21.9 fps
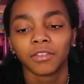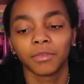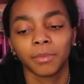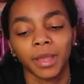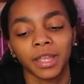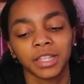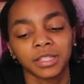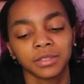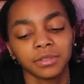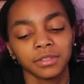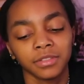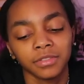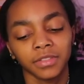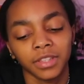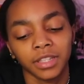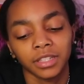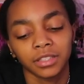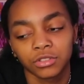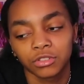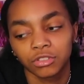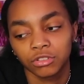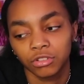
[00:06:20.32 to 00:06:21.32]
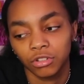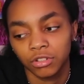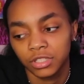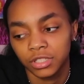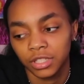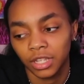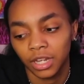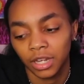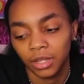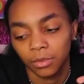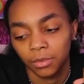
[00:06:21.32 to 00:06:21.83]
It reminds me of like shirts
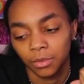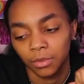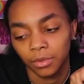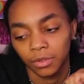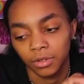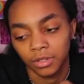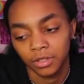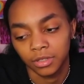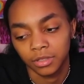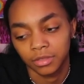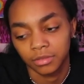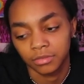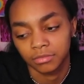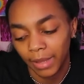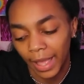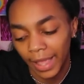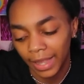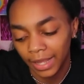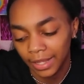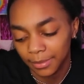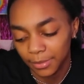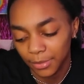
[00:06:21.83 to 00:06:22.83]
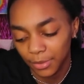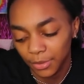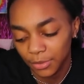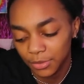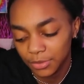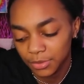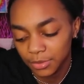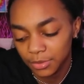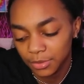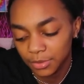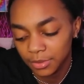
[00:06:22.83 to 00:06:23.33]
that I wore back in middle
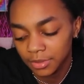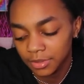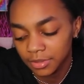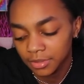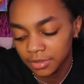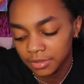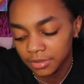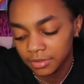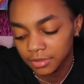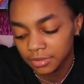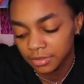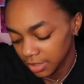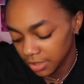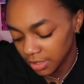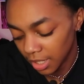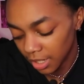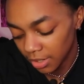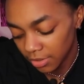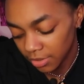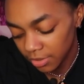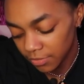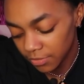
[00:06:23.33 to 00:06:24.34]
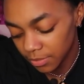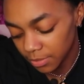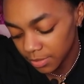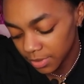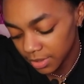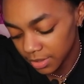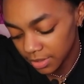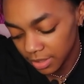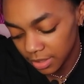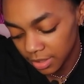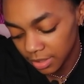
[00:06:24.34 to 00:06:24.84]
school, and I don't even
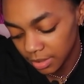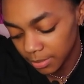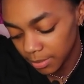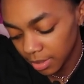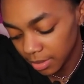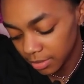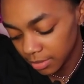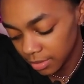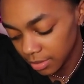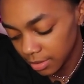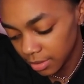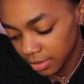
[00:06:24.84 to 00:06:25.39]
want to think about